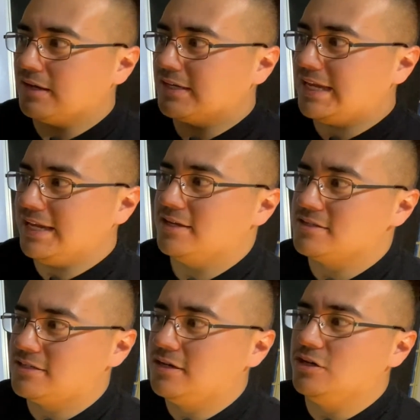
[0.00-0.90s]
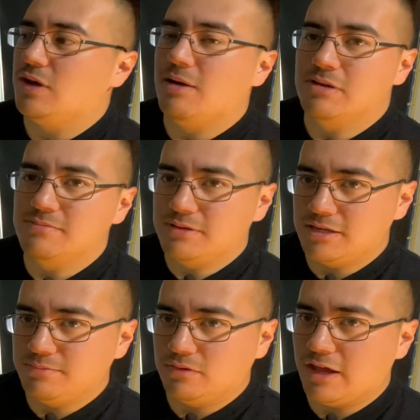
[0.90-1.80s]
I can't tell you how many
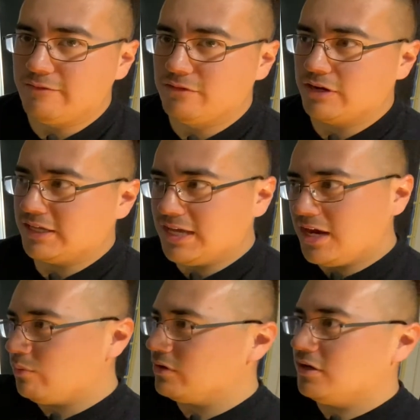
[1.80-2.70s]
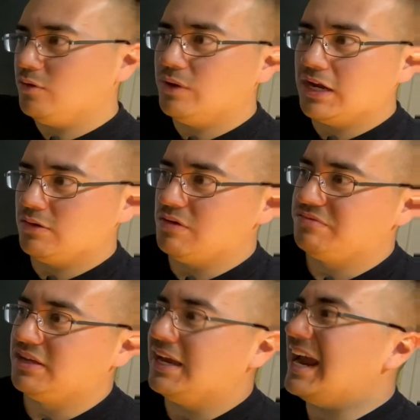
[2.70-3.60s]
people they're like, yeah, we're good, we got a
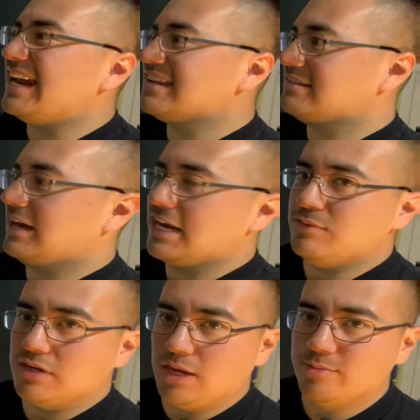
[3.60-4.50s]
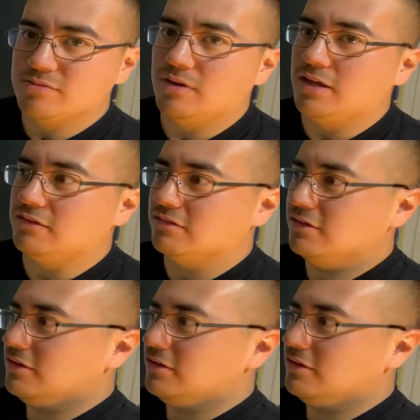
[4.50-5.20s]
website, and it's not even optimized.